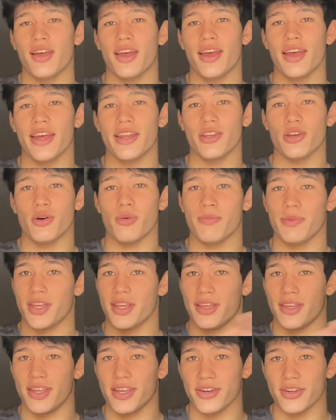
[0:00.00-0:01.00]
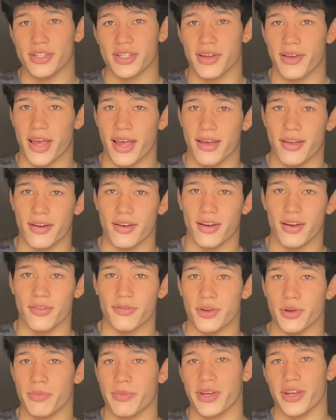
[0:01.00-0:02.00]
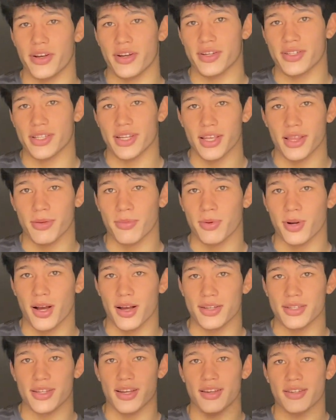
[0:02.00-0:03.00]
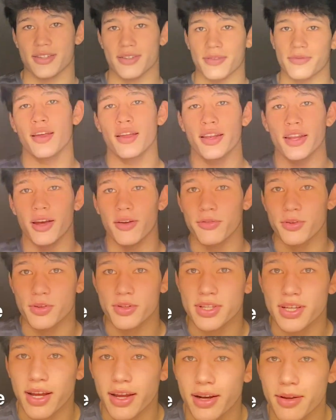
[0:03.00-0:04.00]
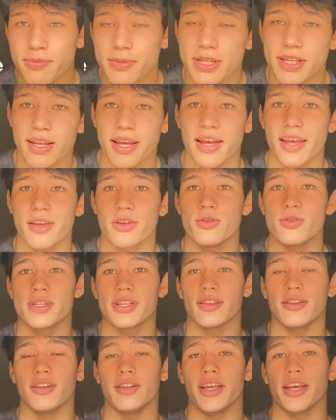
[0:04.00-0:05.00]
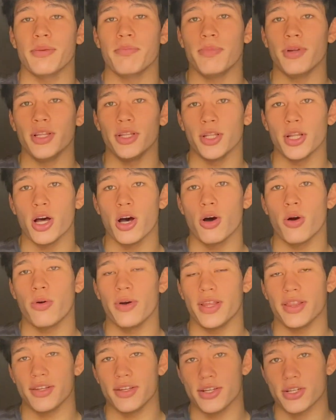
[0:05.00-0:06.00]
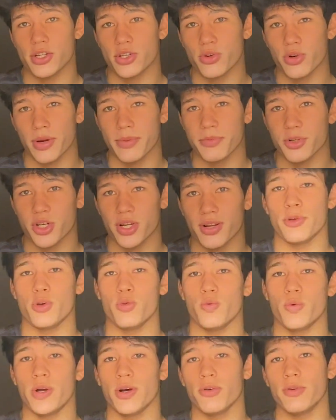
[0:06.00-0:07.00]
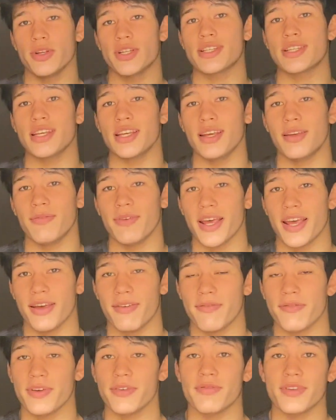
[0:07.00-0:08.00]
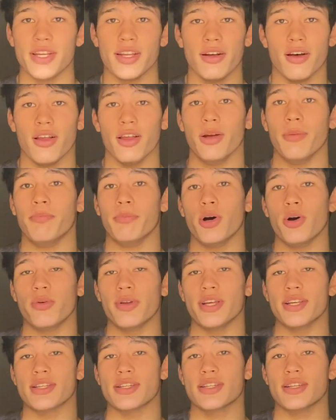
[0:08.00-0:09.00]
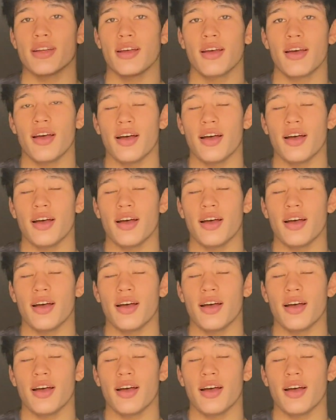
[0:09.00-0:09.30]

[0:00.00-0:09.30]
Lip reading: and you'll be years ahead of your peers in the process. Now, if you sign up today using the link below in the description, you will receive a $50 bonus